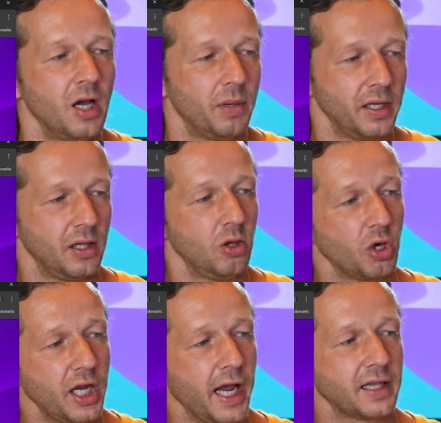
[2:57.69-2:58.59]
But
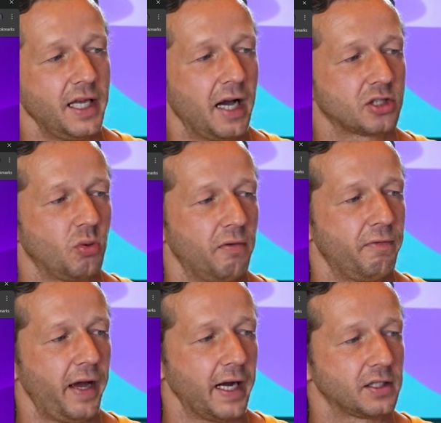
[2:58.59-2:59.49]
looking at the actual
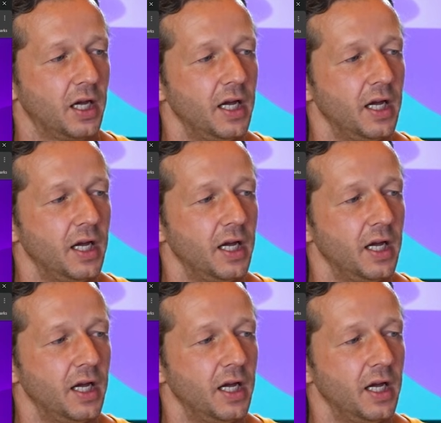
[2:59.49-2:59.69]
effect,